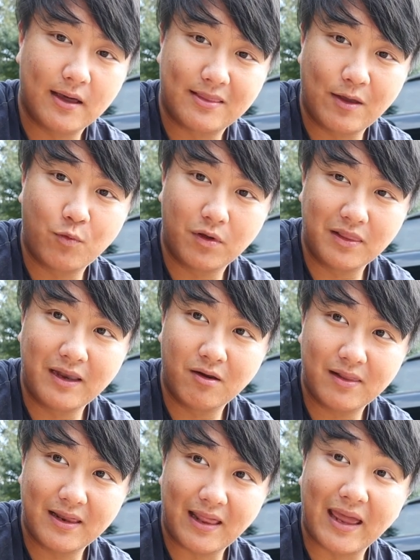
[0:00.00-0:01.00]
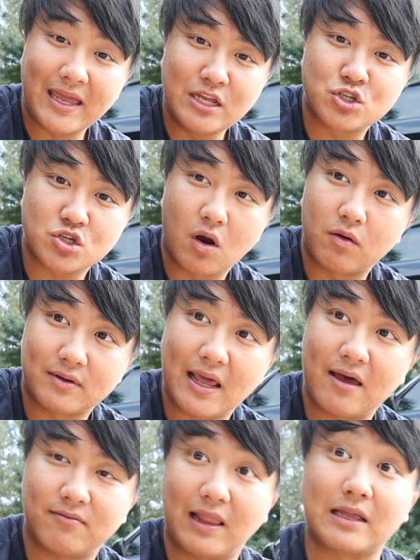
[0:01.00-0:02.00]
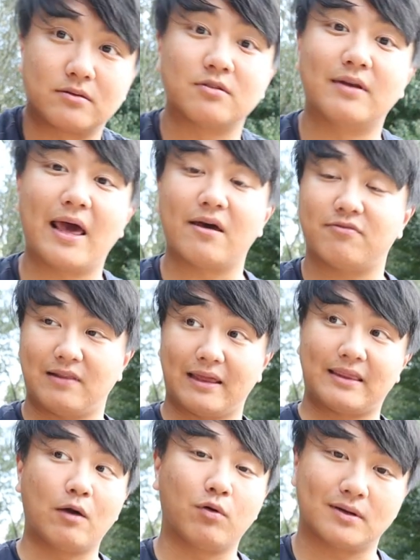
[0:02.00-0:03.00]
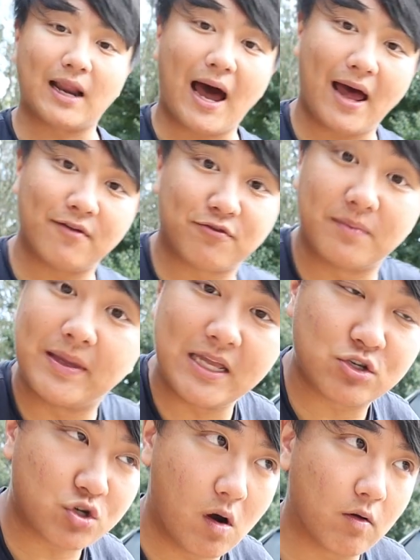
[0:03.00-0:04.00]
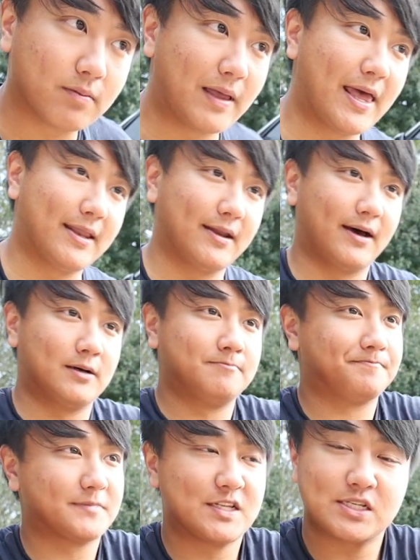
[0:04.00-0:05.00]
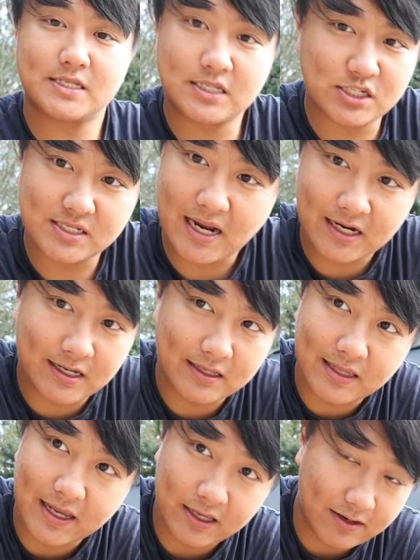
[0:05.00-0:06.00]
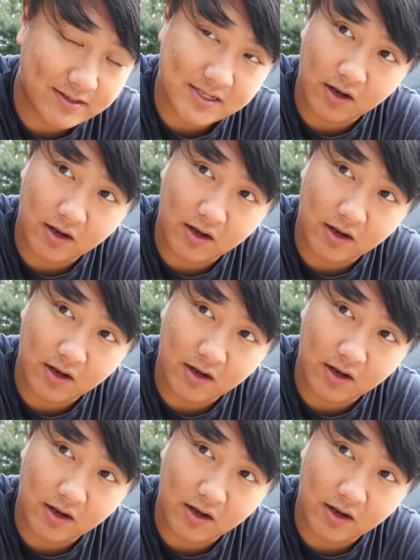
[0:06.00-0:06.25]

they will literally like heat stroke to death. Like, they will die from heat stroke, and just not a good thing. You know, it's